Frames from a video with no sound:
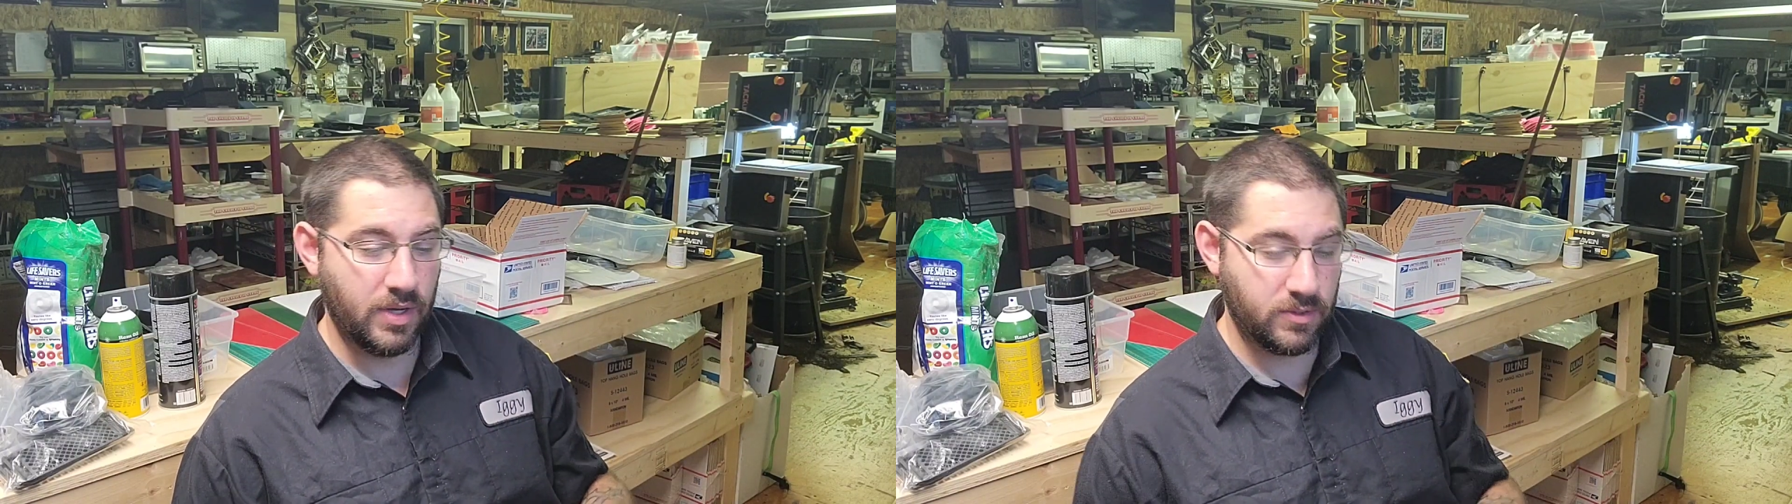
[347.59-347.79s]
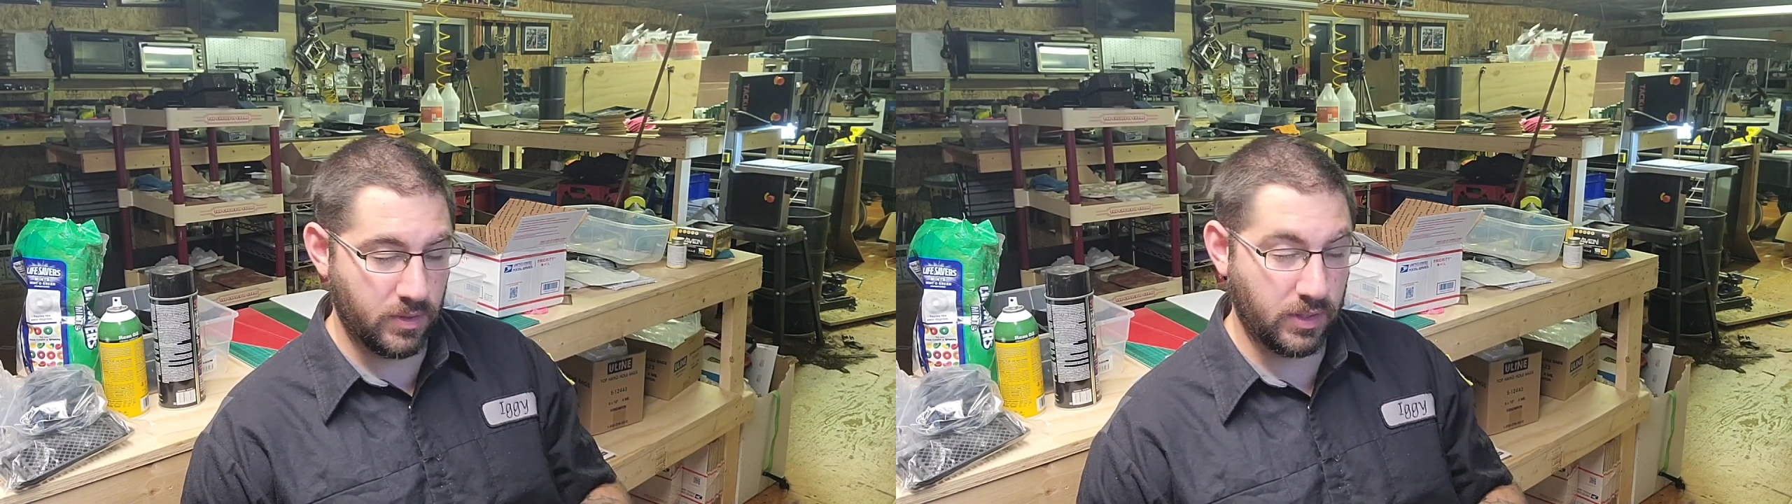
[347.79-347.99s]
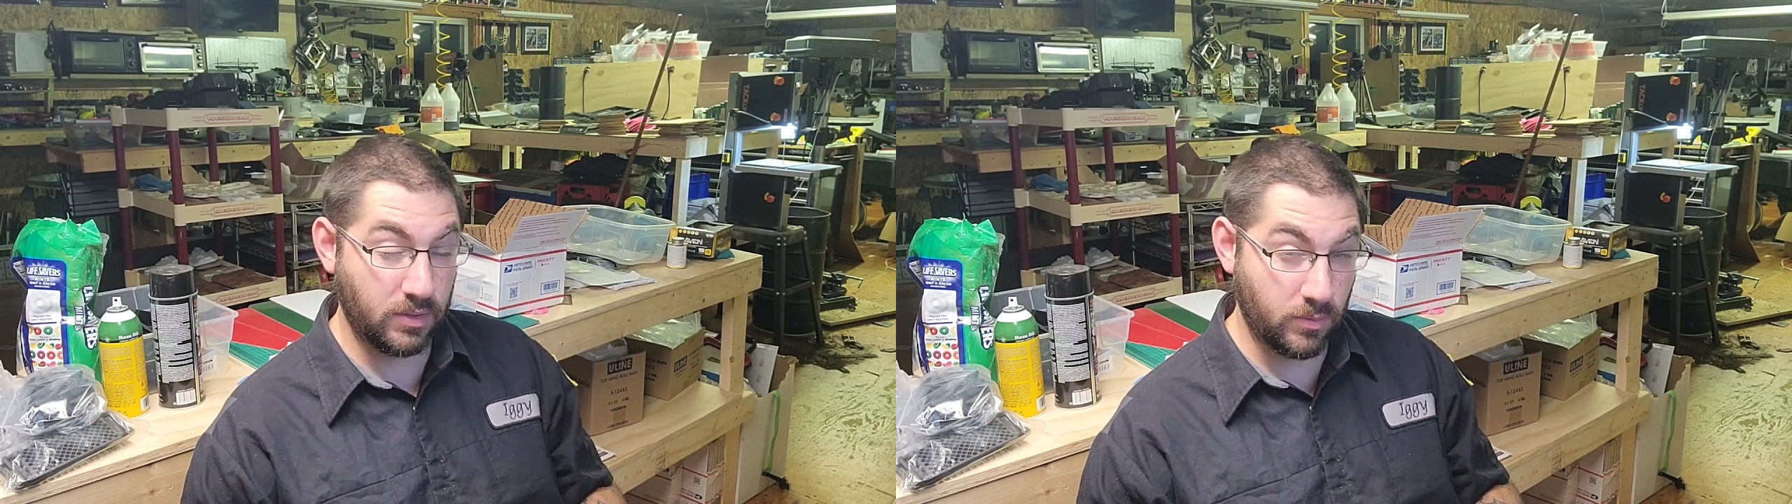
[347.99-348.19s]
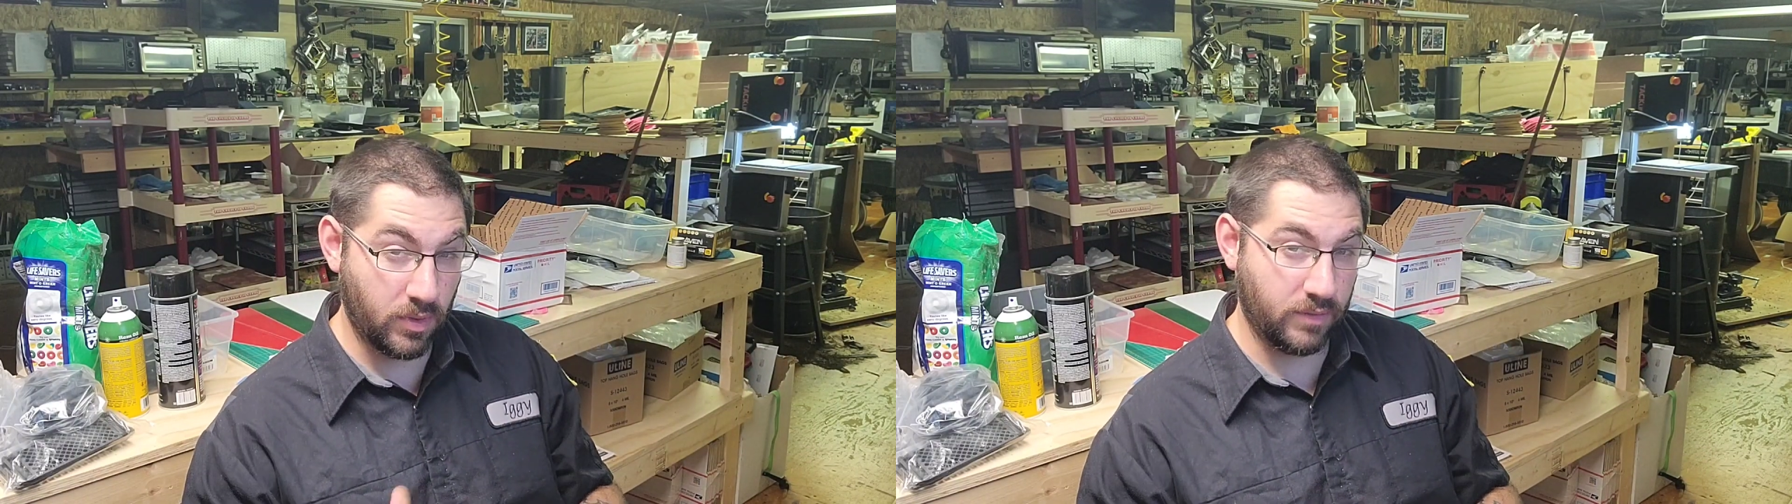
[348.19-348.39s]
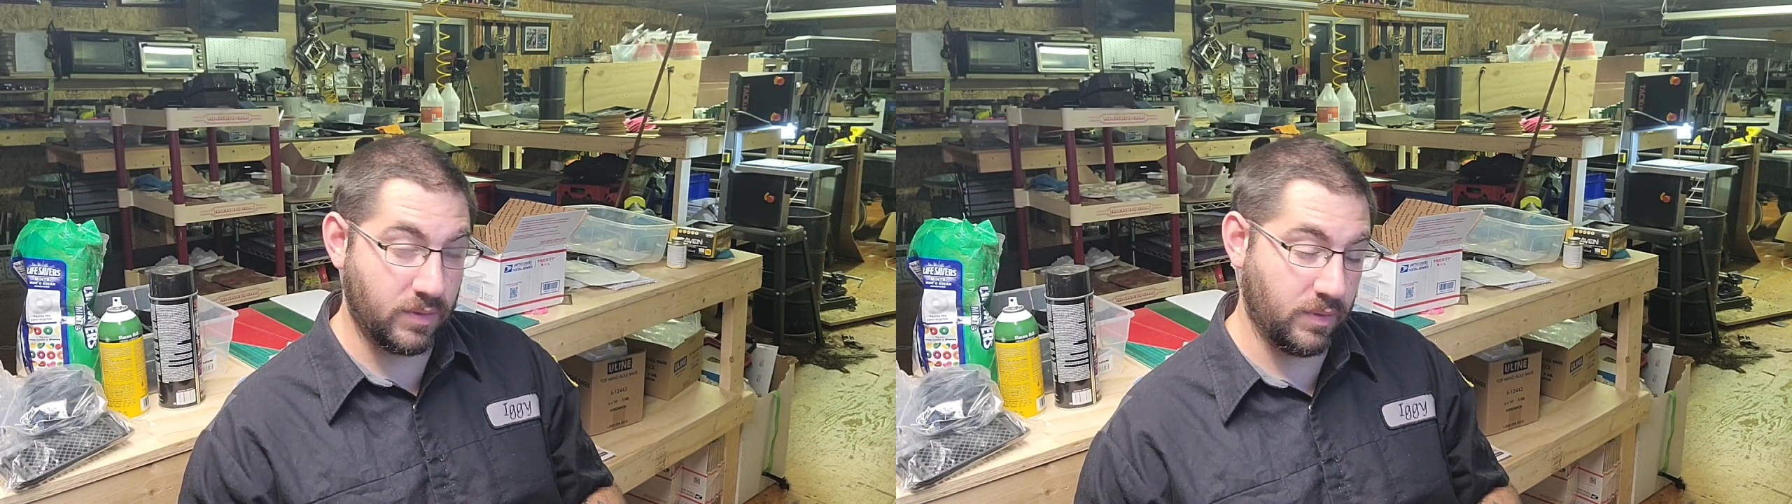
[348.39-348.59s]
So you can do
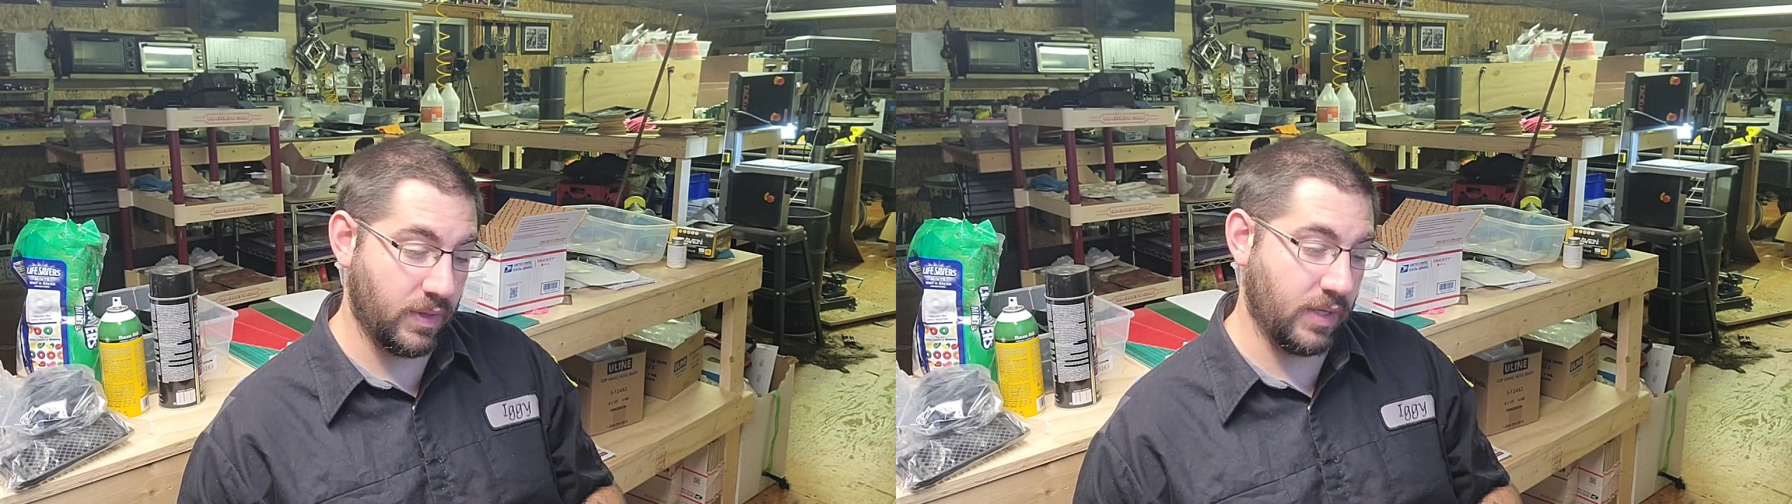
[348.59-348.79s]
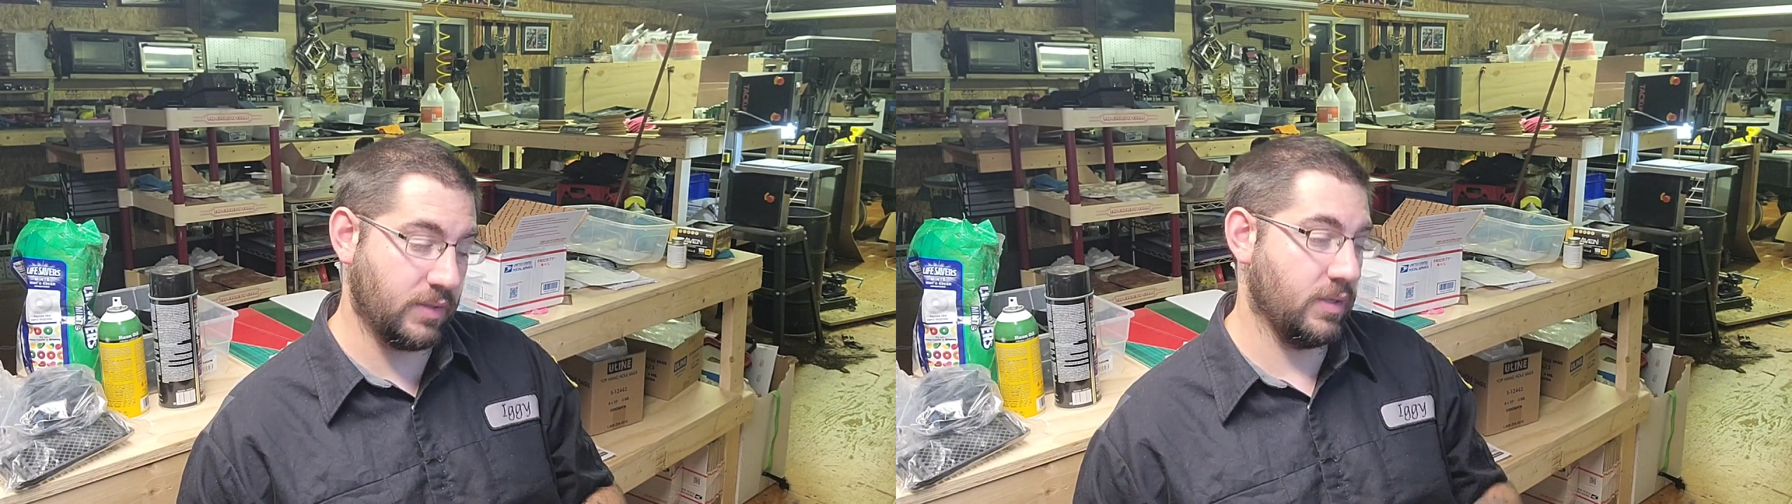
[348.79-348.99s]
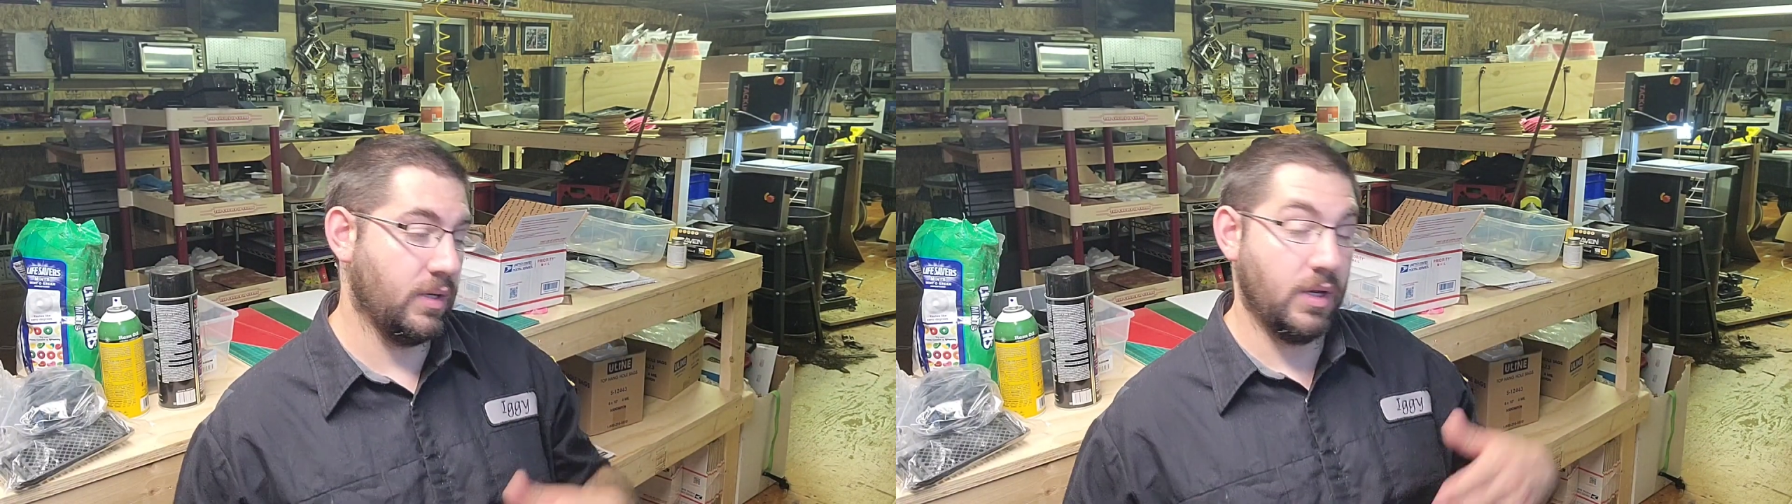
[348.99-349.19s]
one of two things.